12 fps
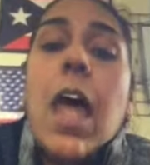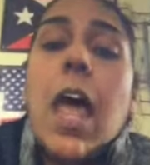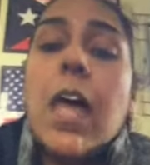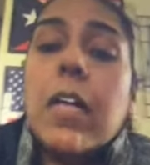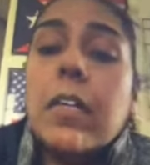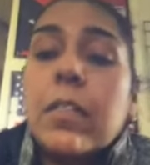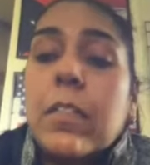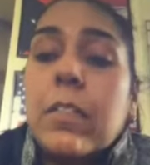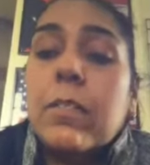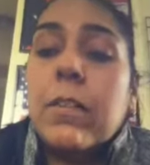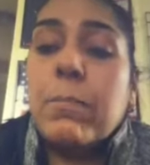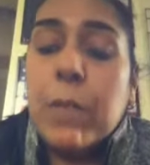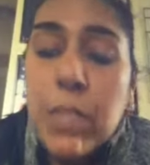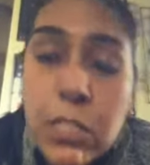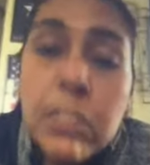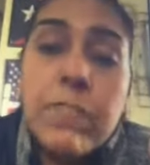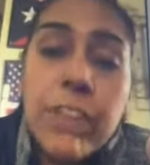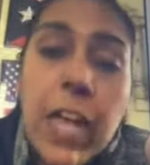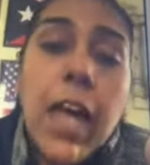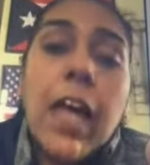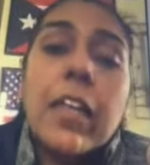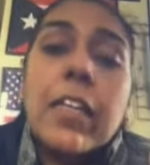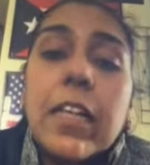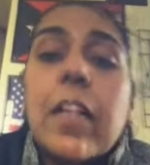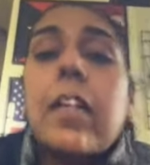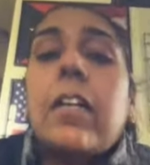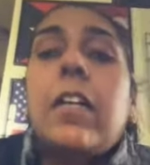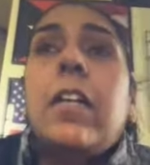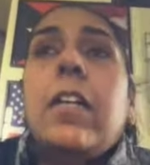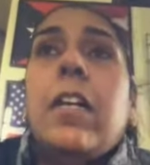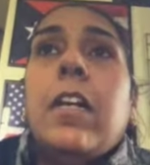And because of that, then